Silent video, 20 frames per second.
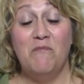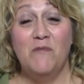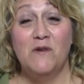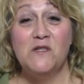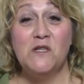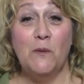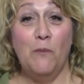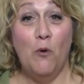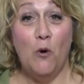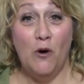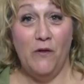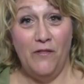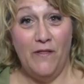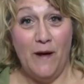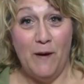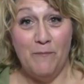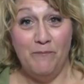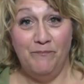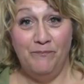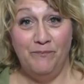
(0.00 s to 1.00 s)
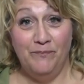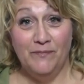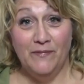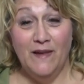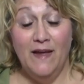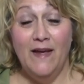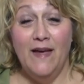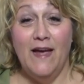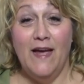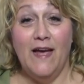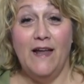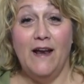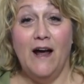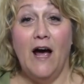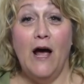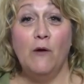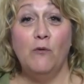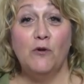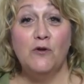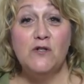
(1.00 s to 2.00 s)
support them. And
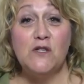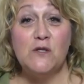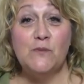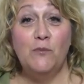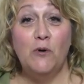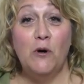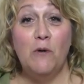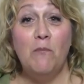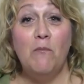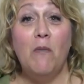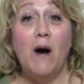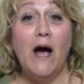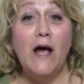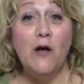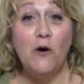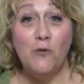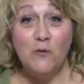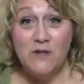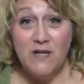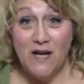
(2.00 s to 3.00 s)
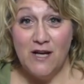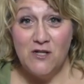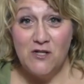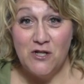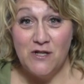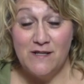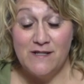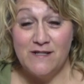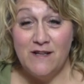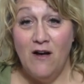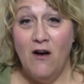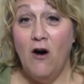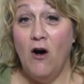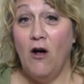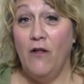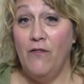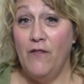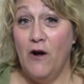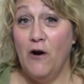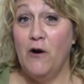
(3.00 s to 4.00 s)
I will just put my own touches
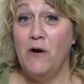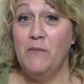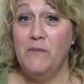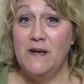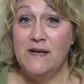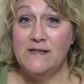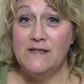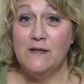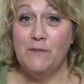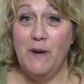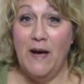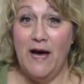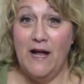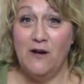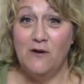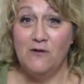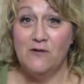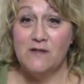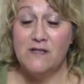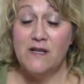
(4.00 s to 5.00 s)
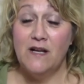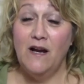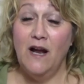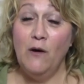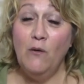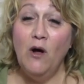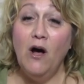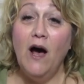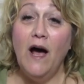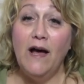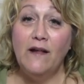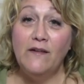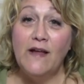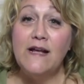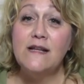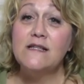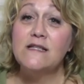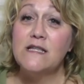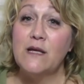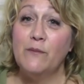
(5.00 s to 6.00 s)
on their amazing patterns. And I will
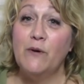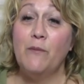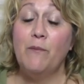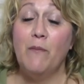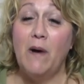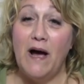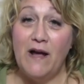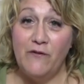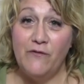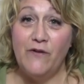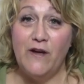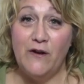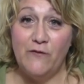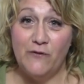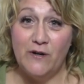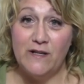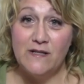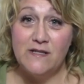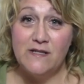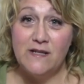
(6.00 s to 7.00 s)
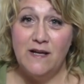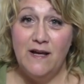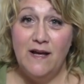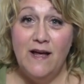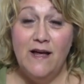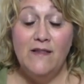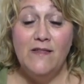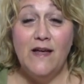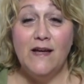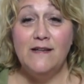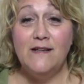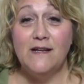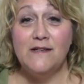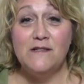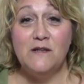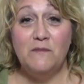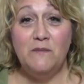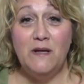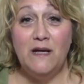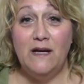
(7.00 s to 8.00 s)
highlight some of my favorites. That
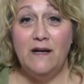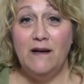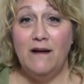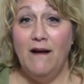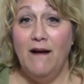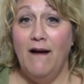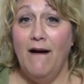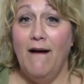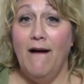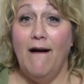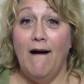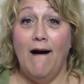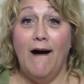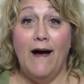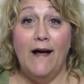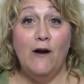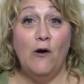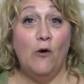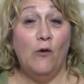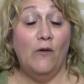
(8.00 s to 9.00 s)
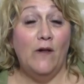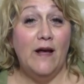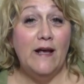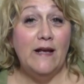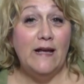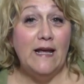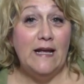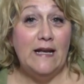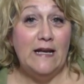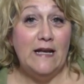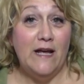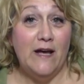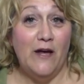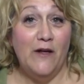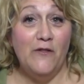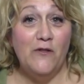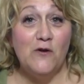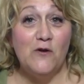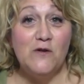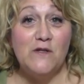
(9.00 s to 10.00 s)
doesn't mean I don't like any
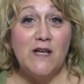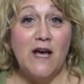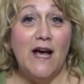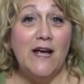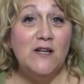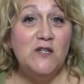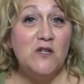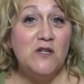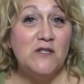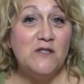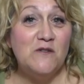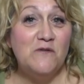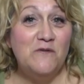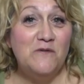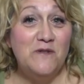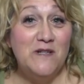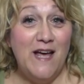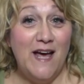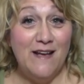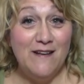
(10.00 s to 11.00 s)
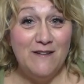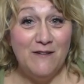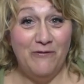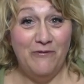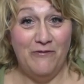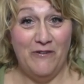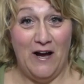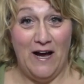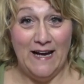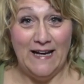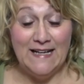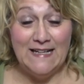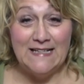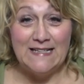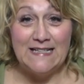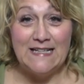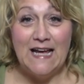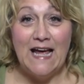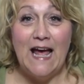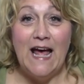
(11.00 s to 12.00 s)
others. I just tend to
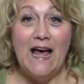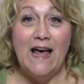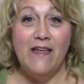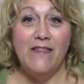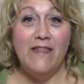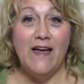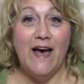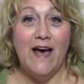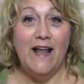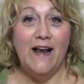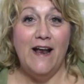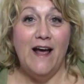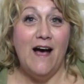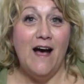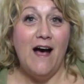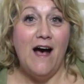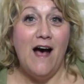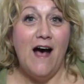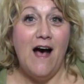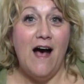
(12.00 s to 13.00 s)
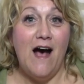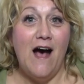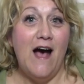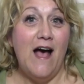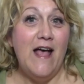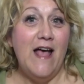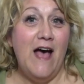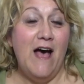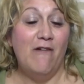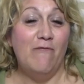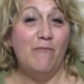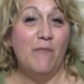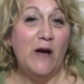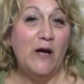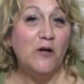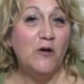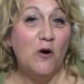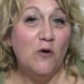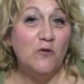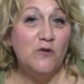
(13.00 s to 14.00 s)
find that I have
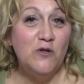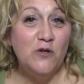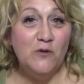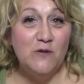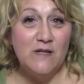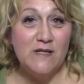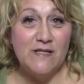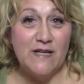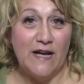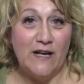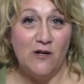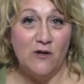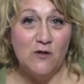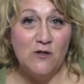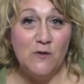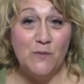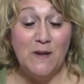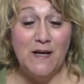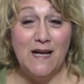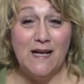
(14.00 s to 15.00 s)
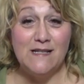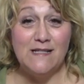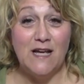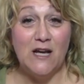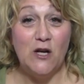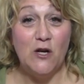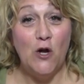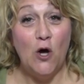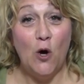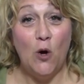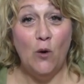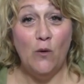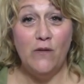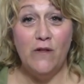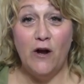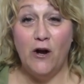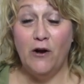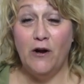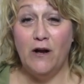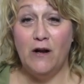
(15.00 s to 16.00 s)
my go-to designers because I know
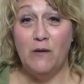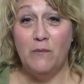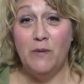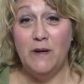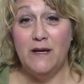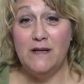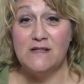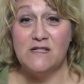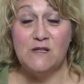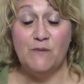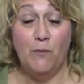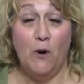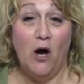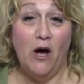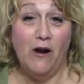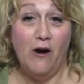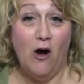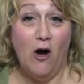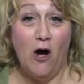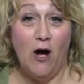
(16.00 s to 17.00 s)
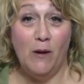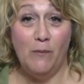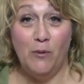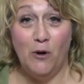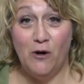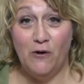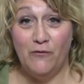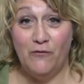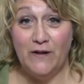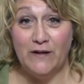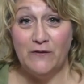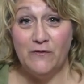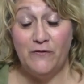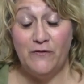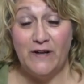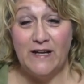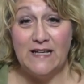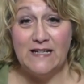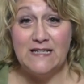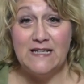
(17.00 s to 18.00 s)
they're going to be spot on, perfect
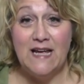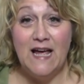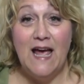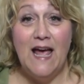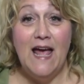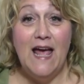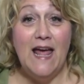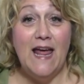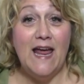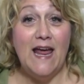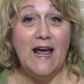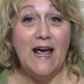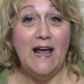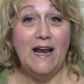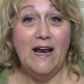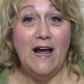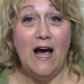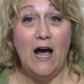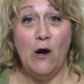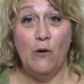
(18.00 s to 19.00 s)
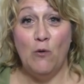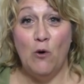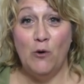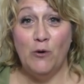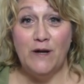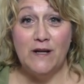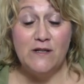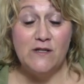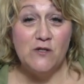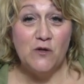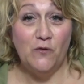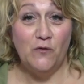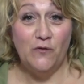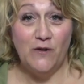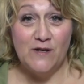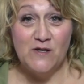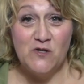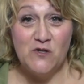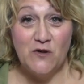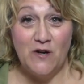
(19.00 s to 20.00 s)
fit, and I won't get so
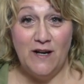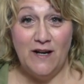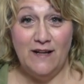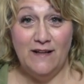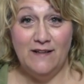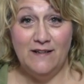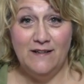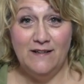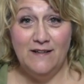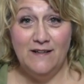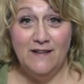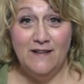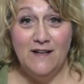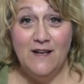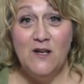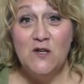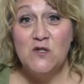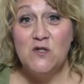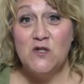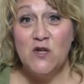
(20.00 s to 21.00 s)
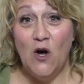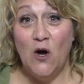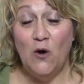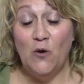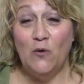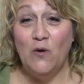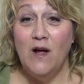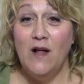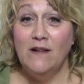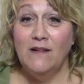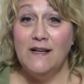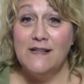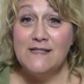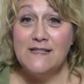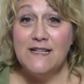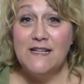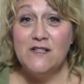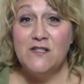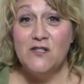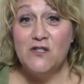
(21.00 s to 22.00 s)
frustrated. So
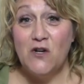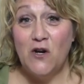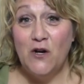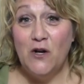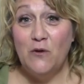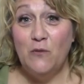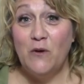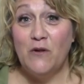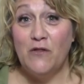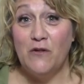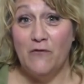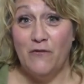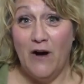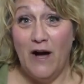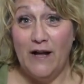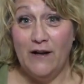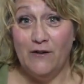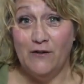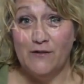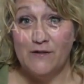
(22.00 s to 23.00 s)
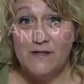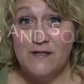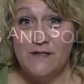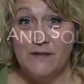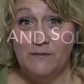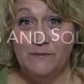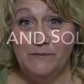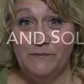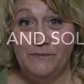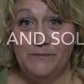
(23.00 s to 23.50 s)
let's get started with the vinyls.